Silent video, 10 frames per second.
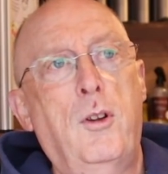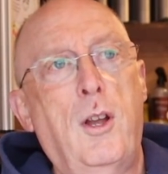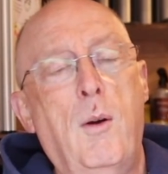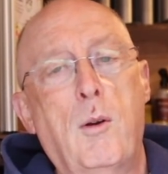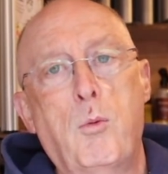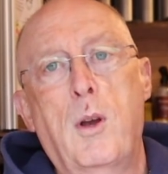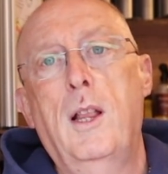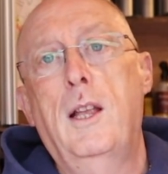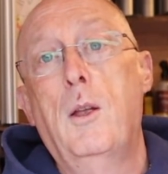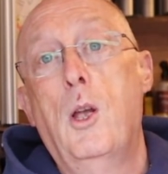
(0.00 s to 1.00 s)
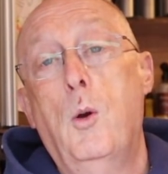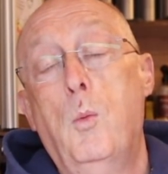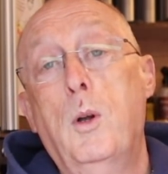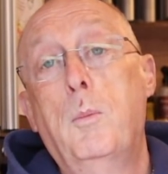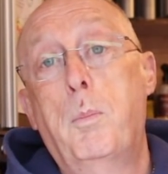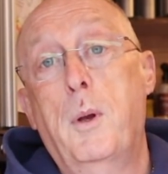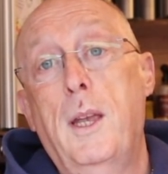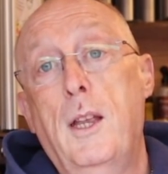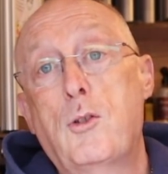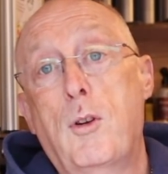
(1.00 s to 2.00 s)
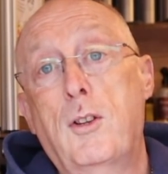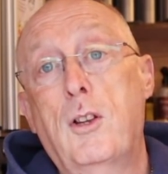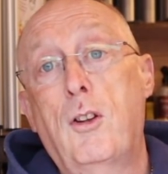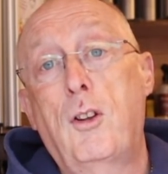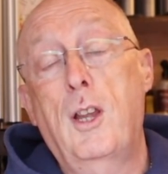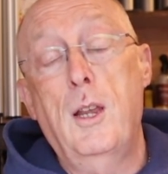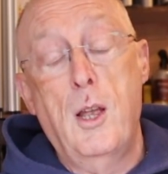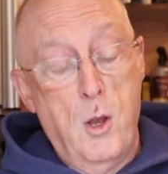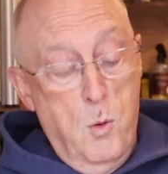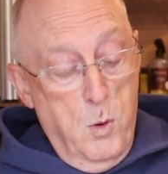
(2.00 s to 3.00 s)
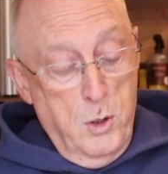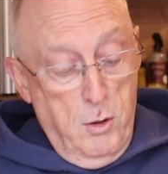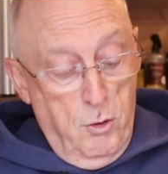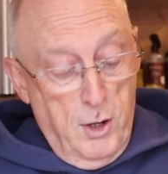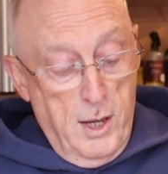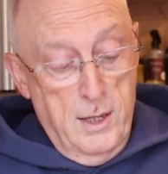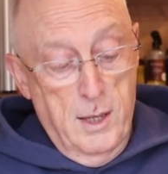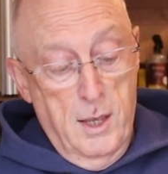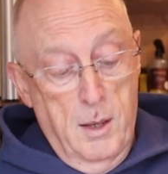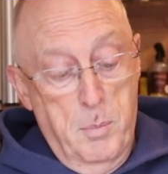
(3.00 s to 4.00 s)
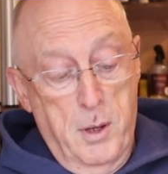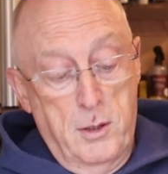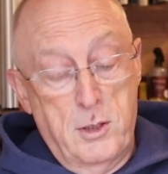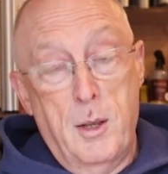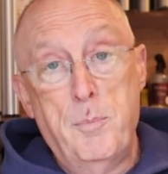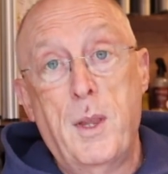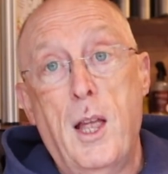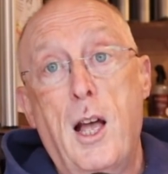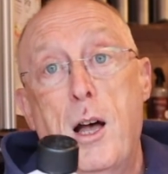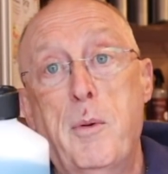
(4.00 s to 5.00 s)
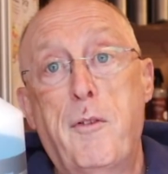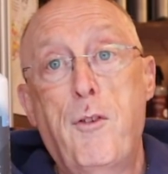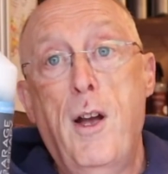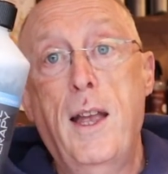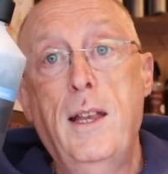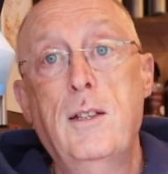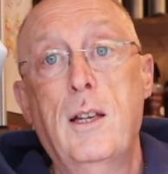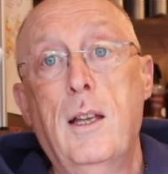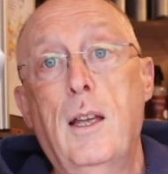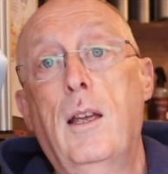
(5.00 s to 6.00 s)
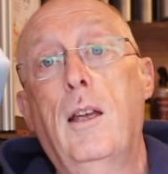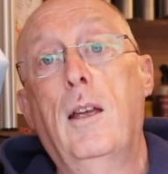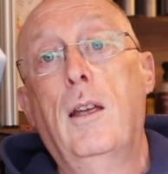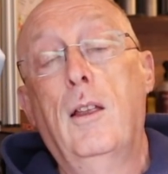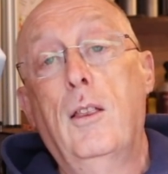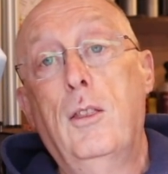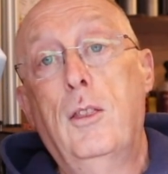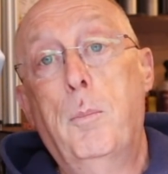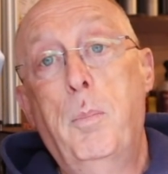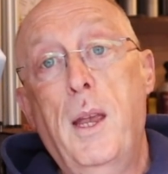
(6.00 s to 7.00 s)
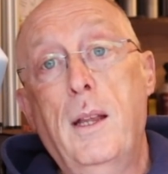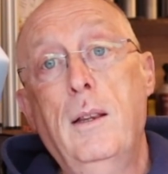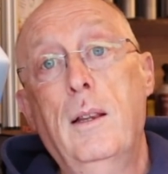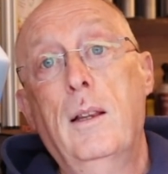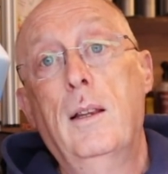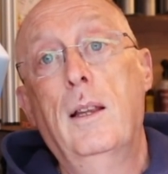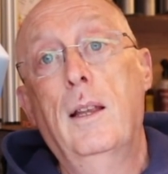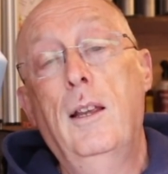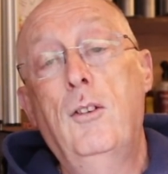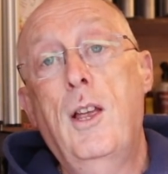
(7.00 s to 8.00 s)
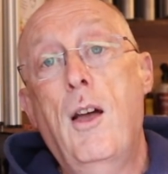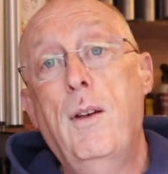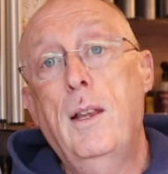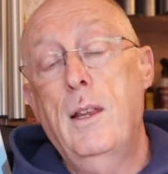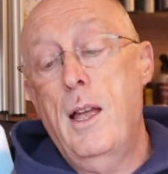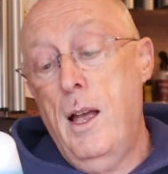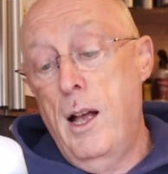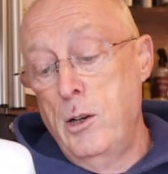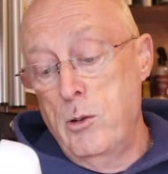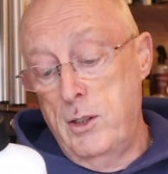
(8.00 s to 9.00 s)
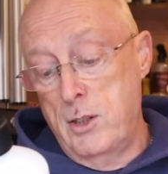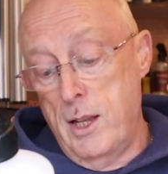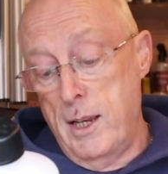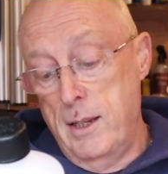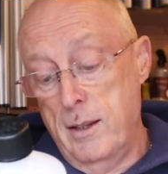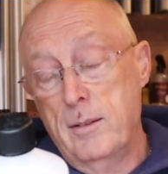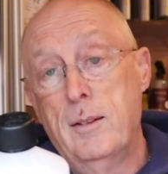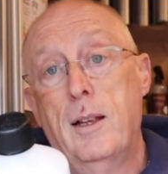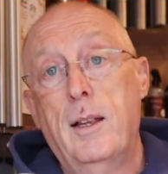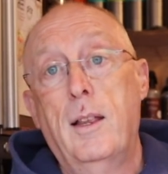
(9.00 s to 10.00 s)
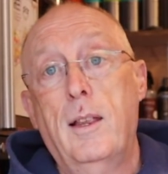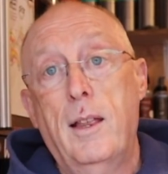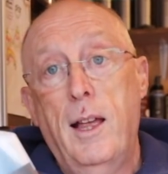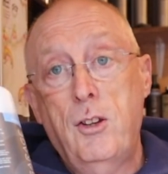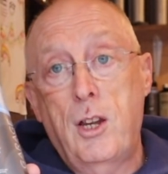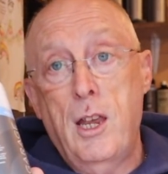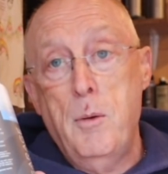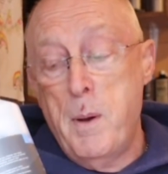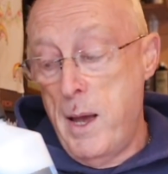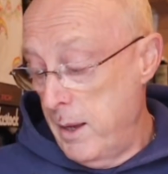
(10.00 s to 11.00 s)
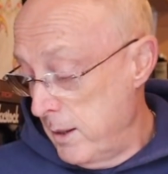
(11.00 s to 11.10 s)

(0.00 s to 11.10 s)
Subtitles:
So I really would be interested to see what you say. But I'm afraid the bin is going hungry today. That's a keeper.